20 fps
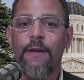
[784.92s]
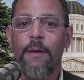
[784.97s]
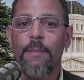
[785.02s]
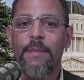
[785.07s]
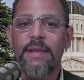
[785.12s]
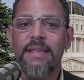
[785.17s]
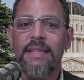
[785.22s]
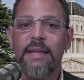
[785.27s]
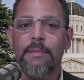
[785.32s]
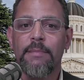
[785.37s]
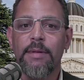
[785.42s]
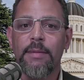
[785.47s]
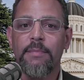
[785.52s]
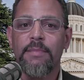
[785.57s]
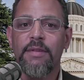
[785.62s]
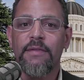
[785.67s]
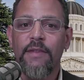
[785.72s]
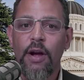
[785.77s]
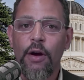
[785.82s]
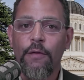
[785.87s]
symptoms
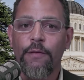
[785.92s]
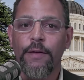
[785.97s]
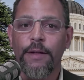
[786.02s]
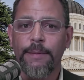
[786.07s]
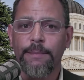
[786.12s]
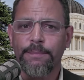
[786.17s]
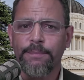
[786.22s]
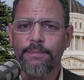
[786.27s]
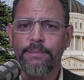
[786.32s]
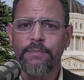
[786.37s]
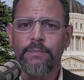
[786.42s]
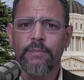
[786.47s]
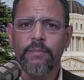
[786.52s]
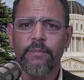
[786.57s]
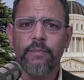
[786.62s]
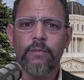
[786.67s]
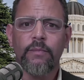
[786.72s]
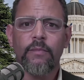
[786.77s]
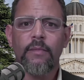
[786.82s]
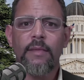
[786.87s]
of COVID.
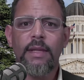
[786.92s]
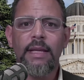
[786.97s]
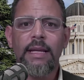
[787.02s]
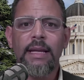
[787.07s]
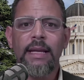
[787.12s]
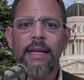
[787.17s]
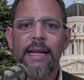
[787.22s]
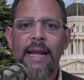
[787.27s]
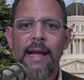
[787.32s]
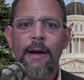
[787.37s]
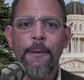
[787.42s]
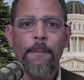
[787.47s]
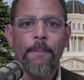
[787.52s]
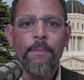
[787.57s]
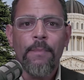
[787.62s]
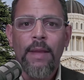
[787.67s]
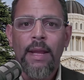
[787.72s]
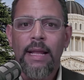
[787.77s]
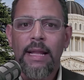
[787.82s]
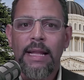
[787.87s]
Now,
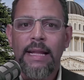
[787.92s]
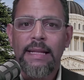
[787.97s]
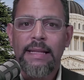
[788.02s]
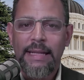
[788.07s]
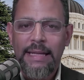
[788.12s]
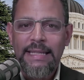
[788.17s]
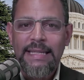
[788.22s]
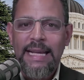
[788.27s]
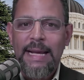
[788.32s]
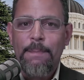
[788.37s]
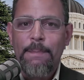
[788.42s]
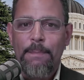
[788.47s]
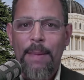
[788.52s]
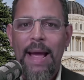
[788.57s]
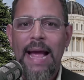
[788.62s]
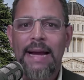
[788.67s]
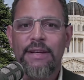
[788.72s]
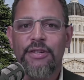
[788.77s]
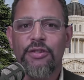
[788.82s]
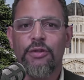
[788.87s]
let's get
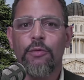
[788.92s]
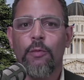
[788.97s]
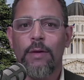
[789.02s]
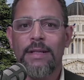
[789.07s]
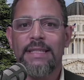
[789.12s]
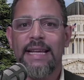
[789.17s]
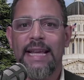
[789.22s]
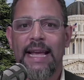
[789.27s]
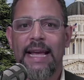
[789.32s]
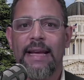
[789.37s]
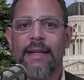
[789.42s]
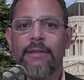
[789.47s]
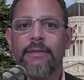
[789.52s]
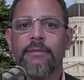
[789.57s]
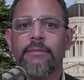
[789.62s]
back to, once again,